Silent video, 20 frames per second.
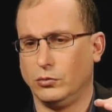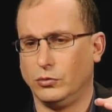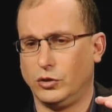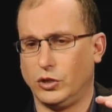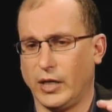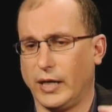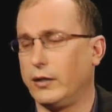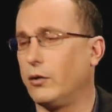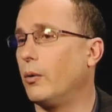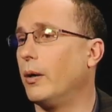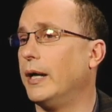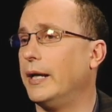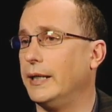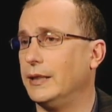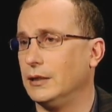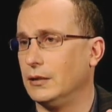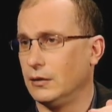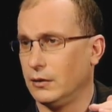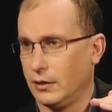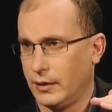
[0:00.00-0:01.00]

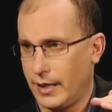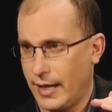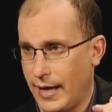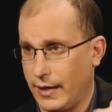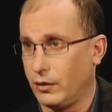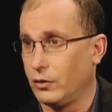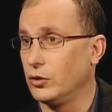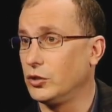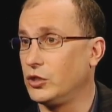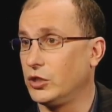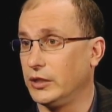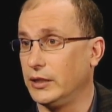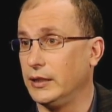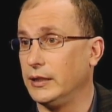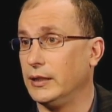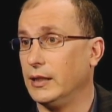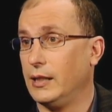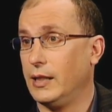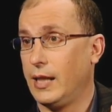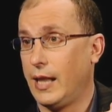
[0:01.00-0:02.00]
generate
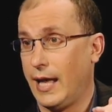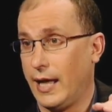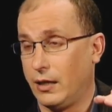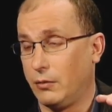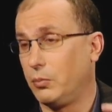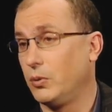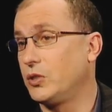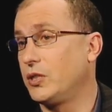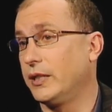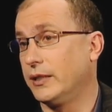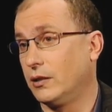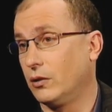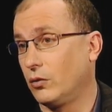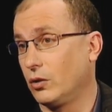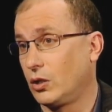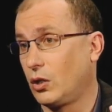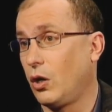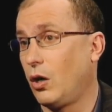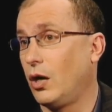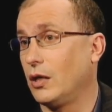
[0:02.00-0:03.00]
energy at a
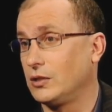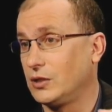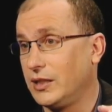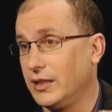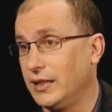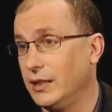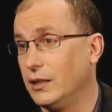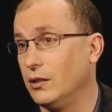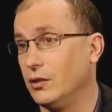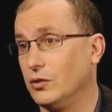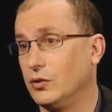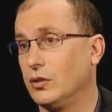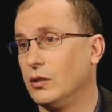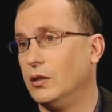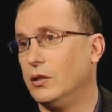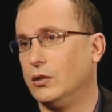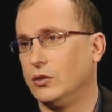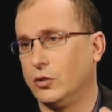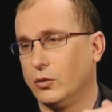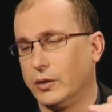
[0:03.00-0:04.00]
particular cost is.
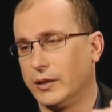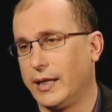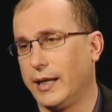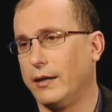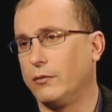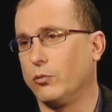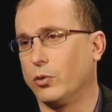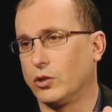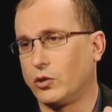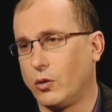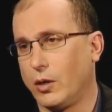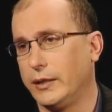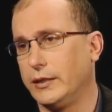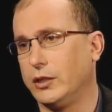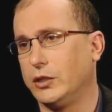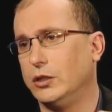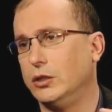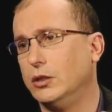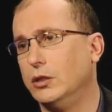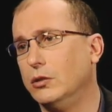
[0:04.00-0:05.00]
So again, we're trying
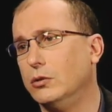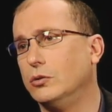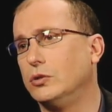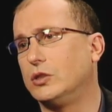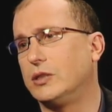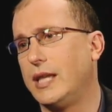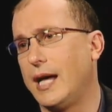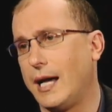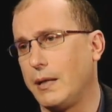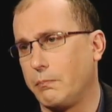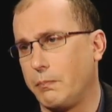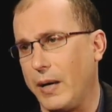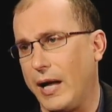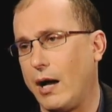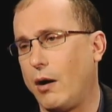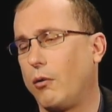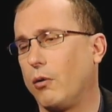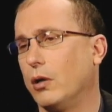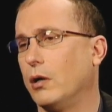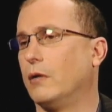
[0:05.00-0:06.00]
to use that
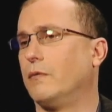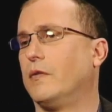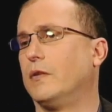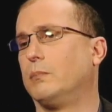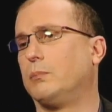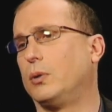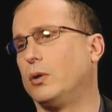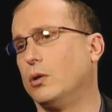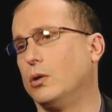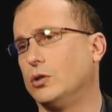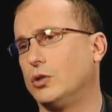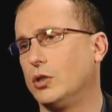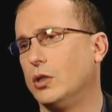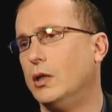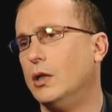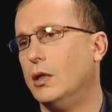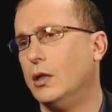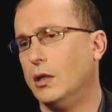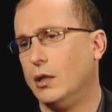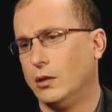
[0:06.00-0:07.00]
power of the purse
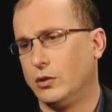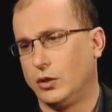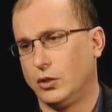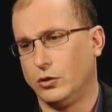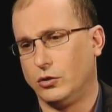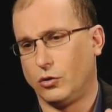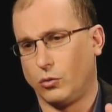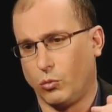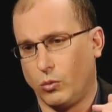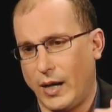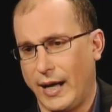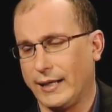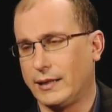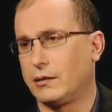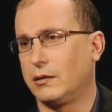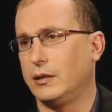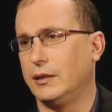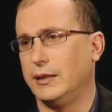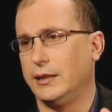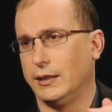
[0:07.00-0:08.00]
to
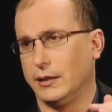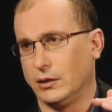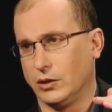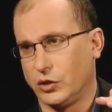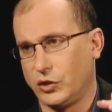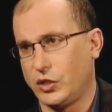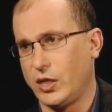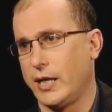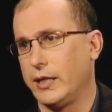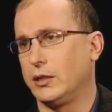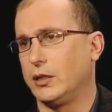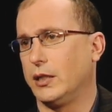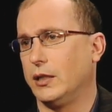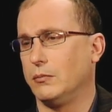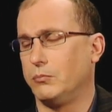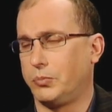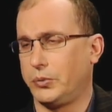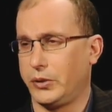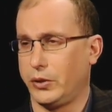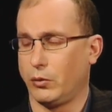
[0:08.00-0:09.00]
directly incent
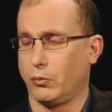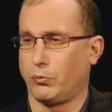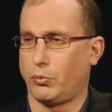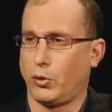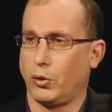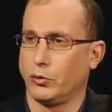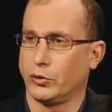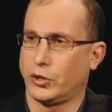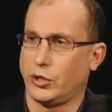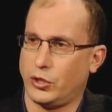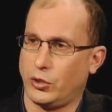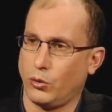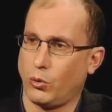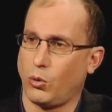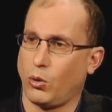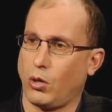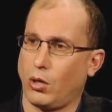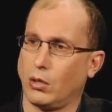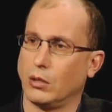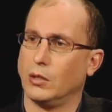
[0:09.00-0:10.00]
and
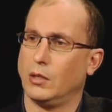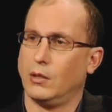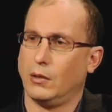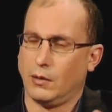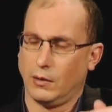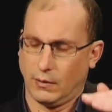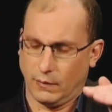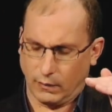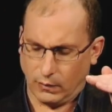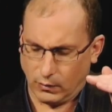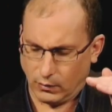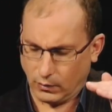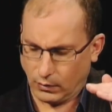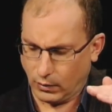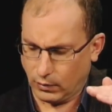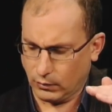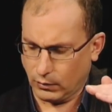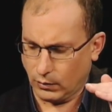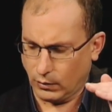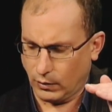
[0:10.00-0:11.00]
procure
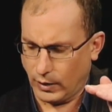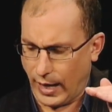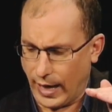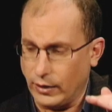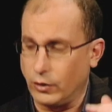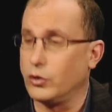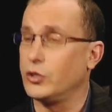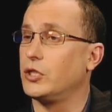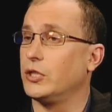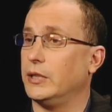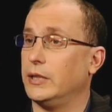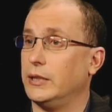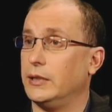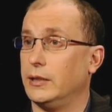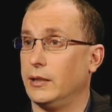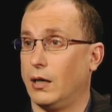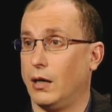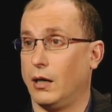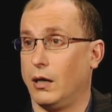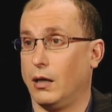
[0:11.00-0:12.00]

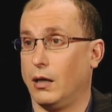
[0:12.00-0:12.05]
energy